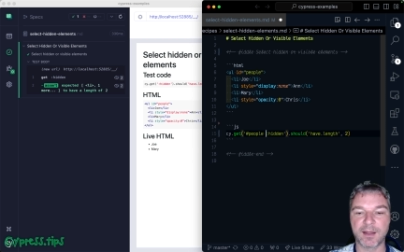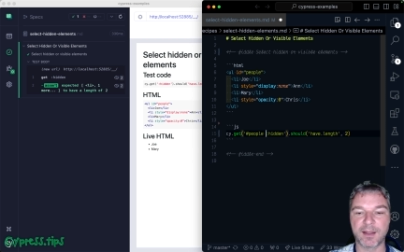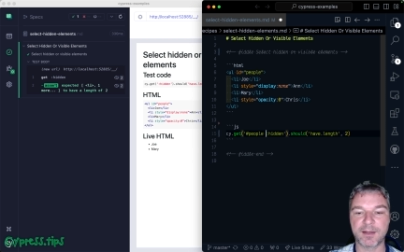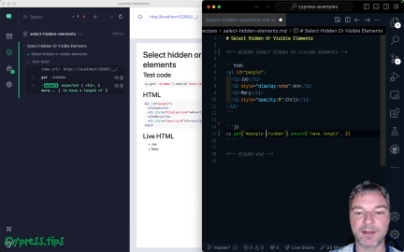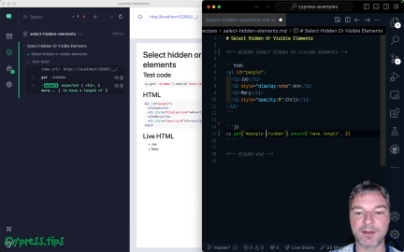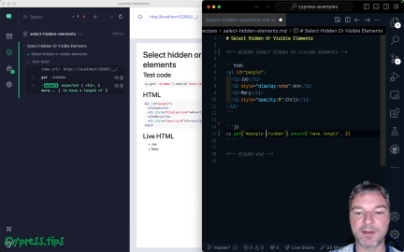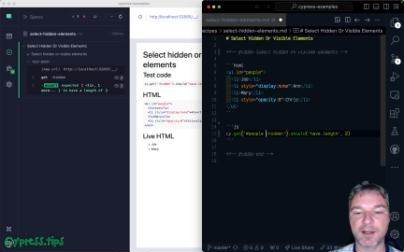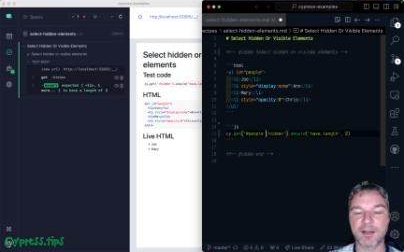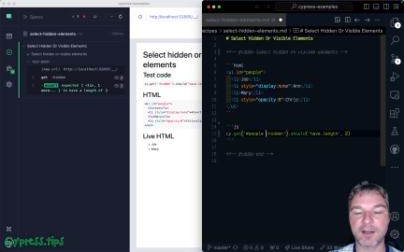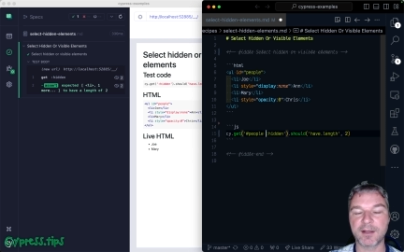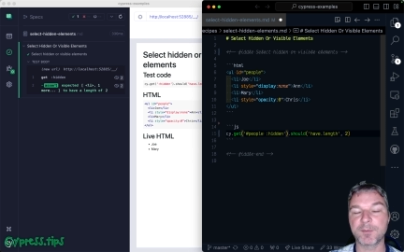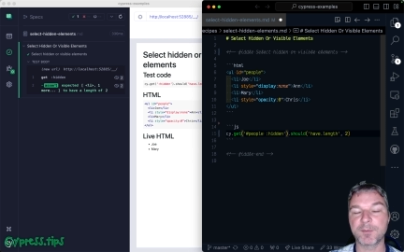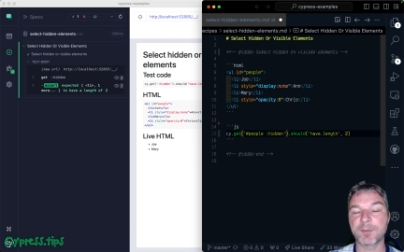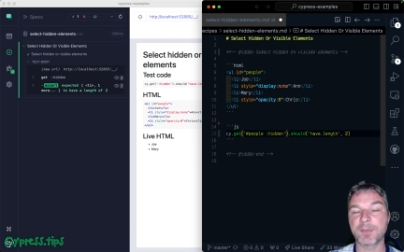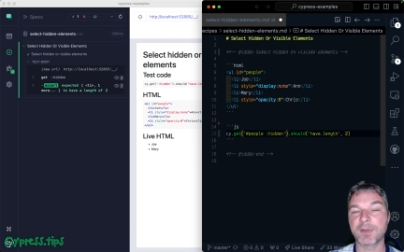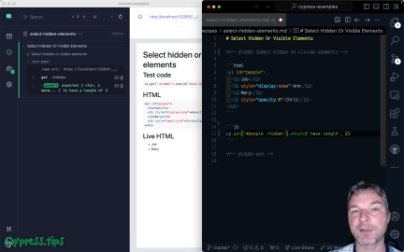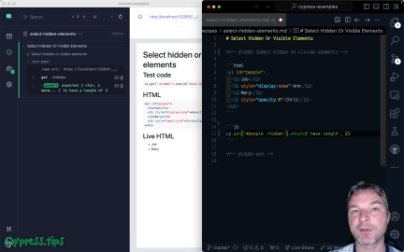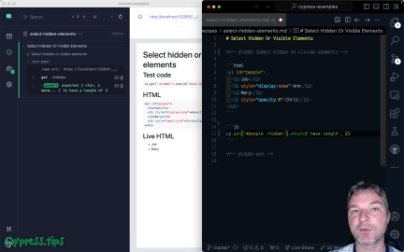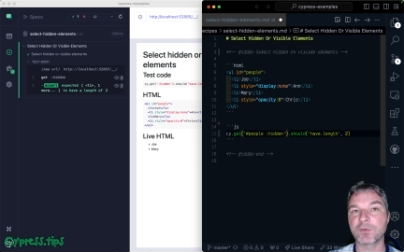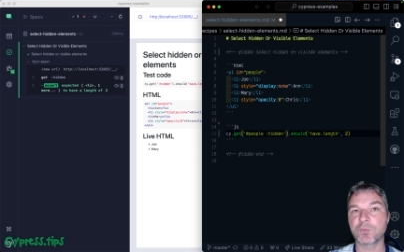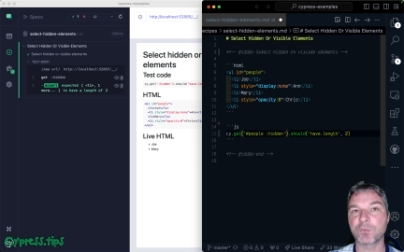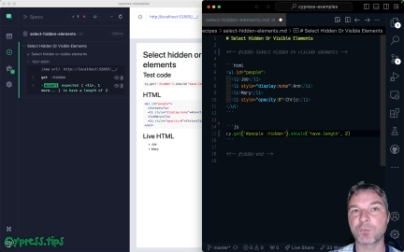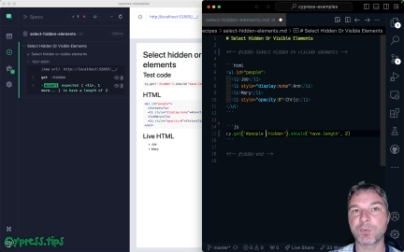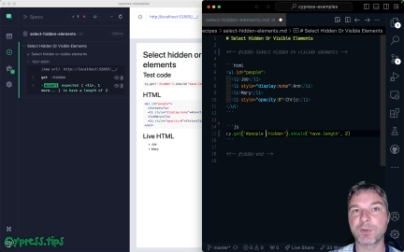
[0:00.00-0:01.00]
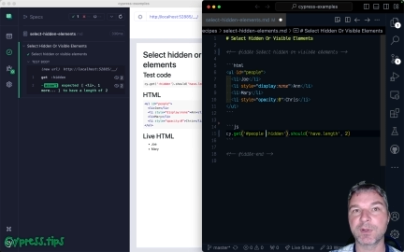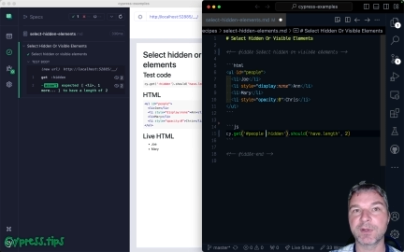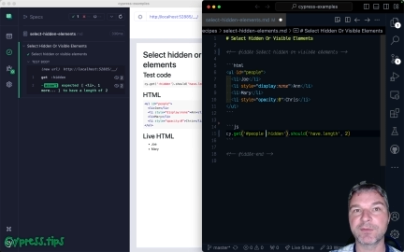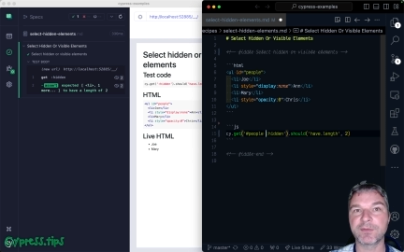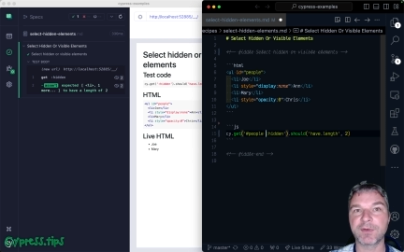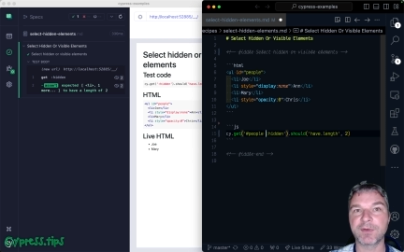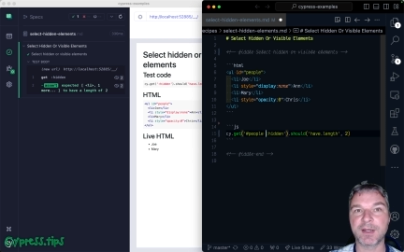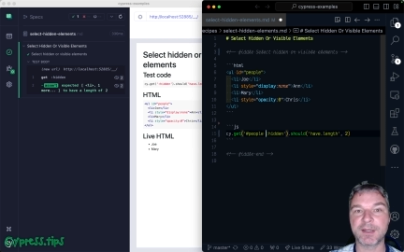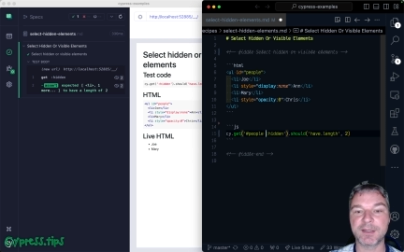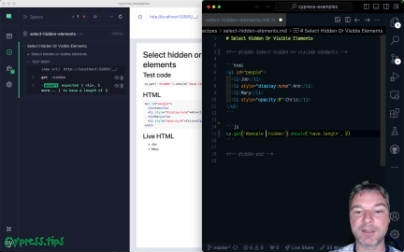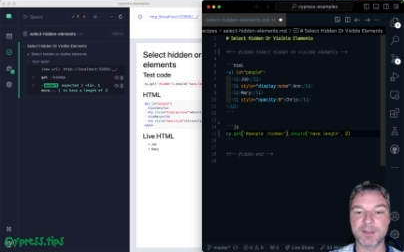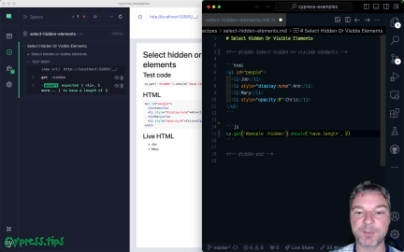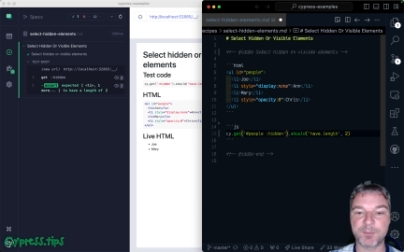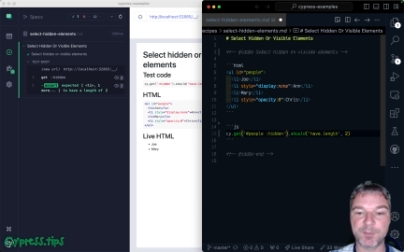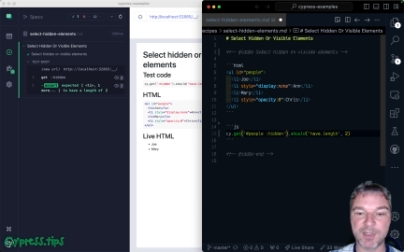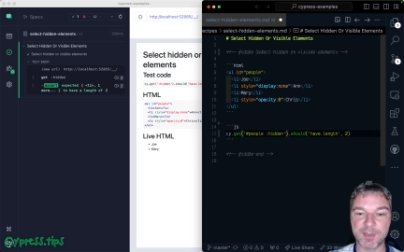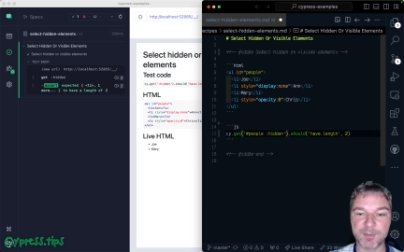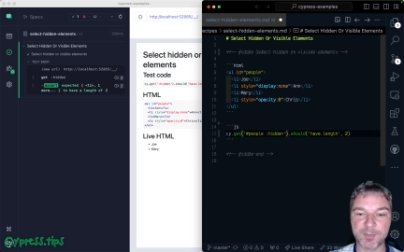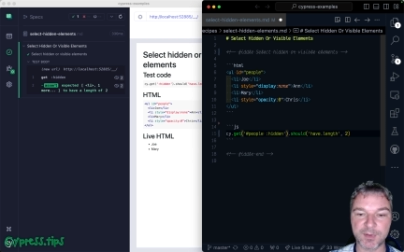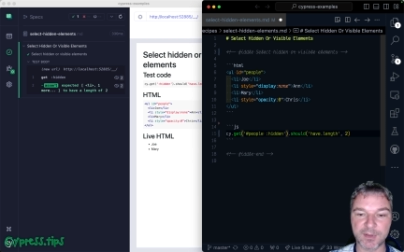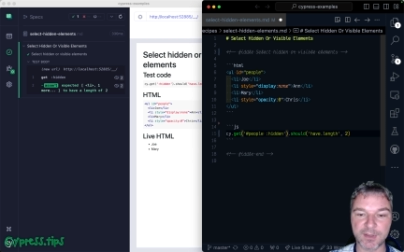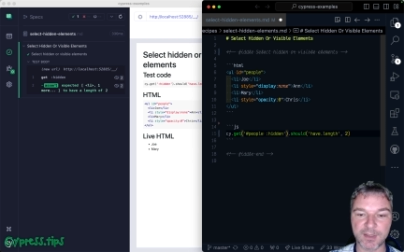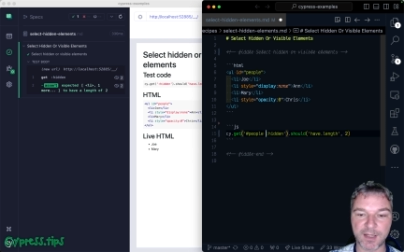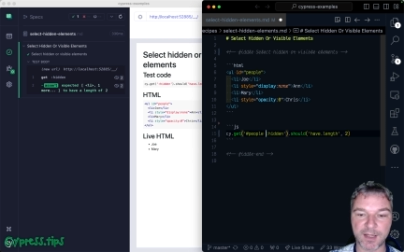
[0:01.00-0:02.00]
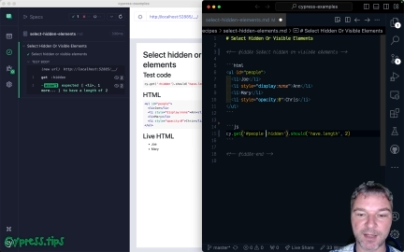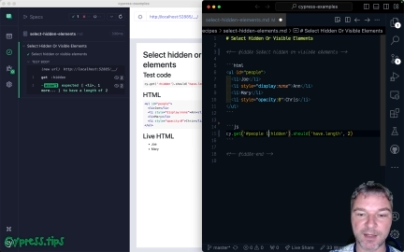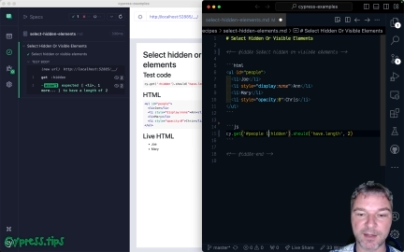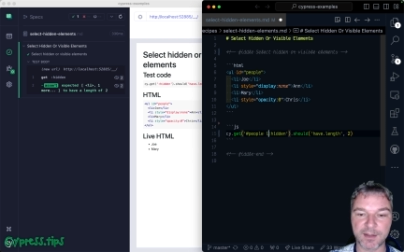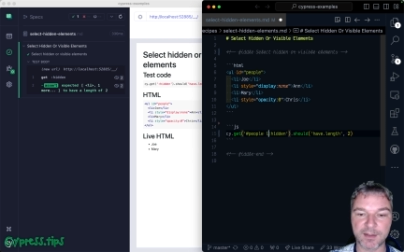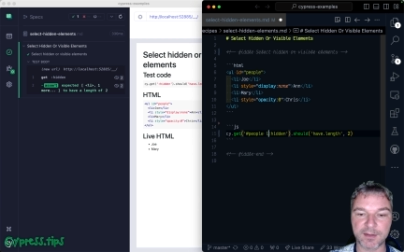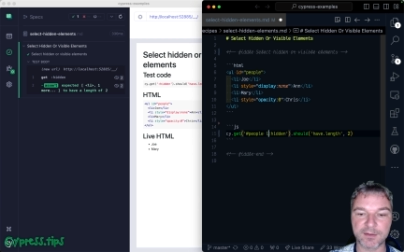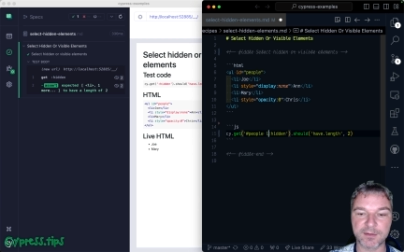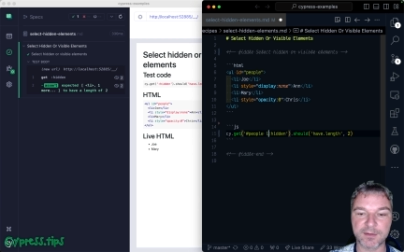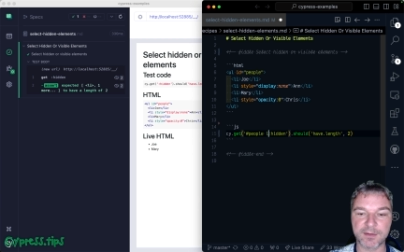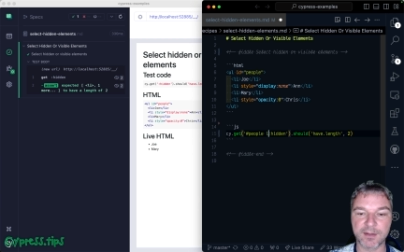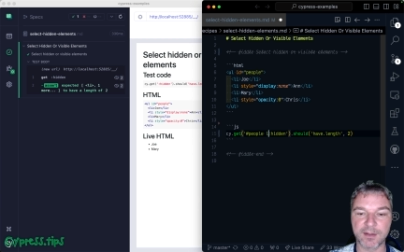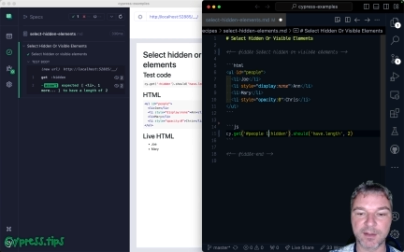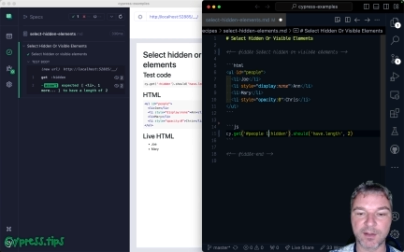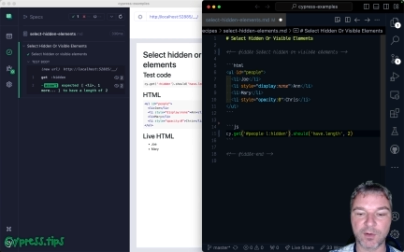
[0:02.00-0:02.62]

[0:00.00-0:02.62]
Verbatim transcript: an element with ID people and